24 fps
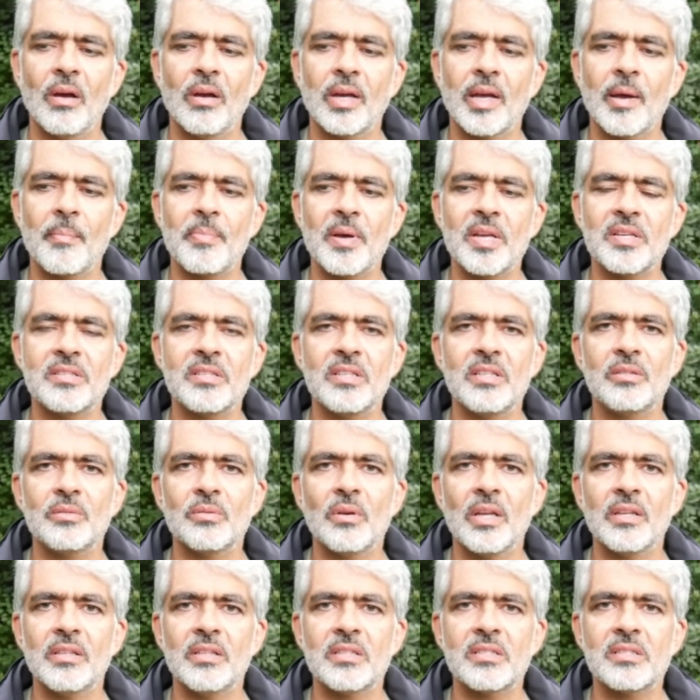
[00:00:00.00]
capacity
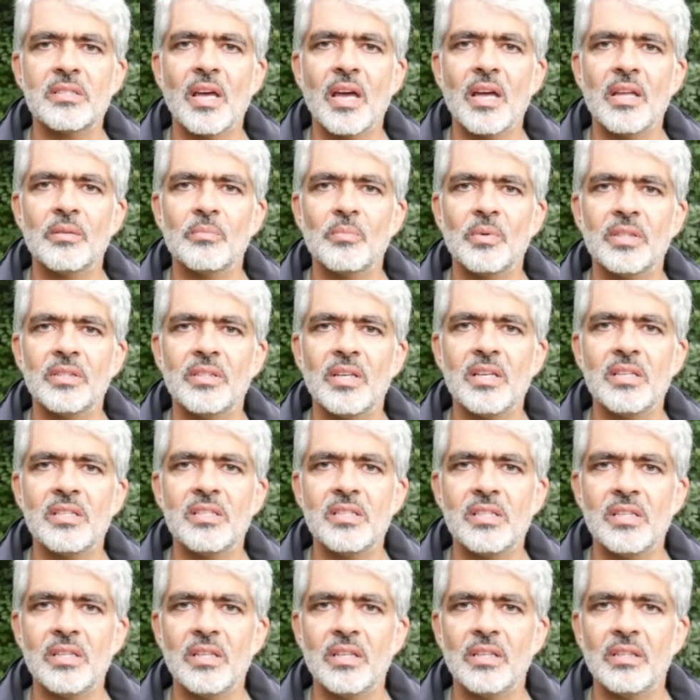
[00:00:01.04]
to understand what they
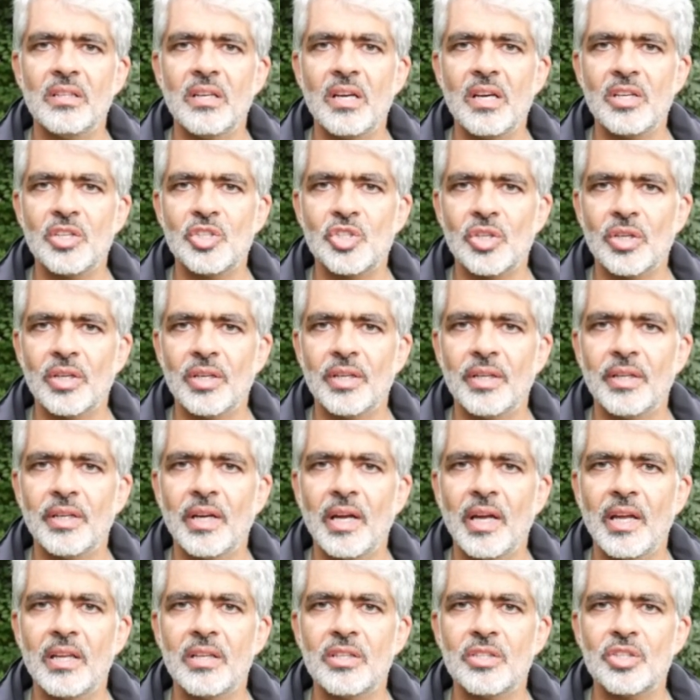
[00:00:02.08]
see in nature
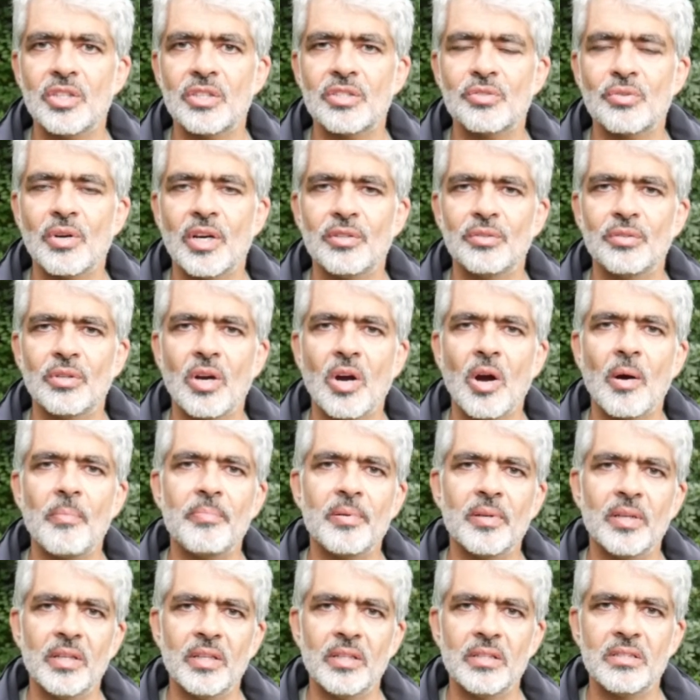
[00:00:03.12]
and just try to
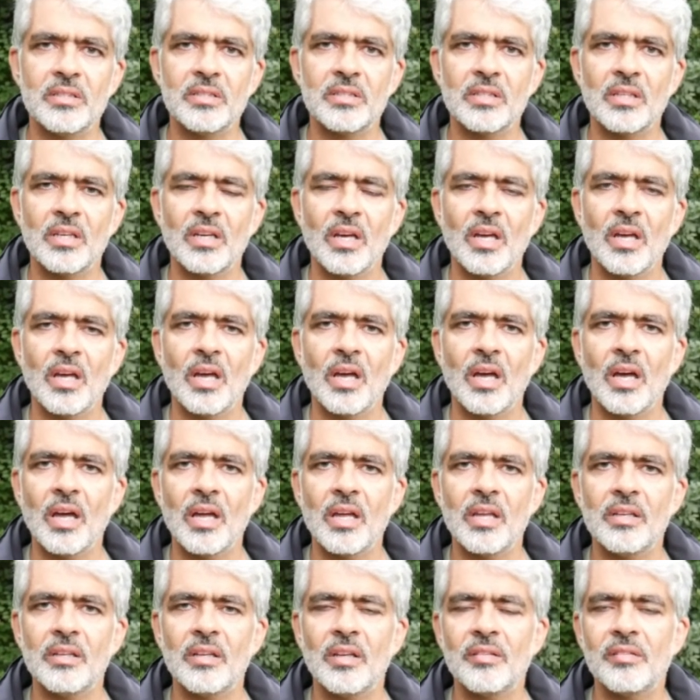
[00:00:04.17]
copy it.
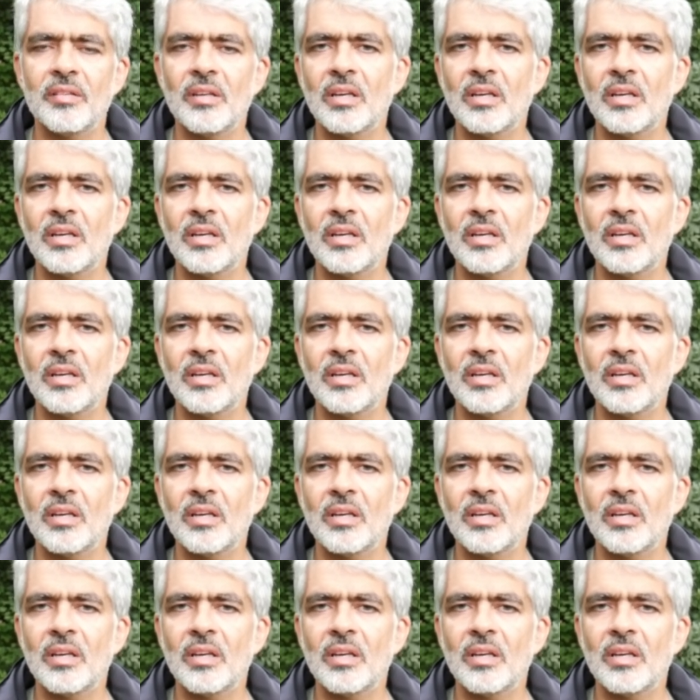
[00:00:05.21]
And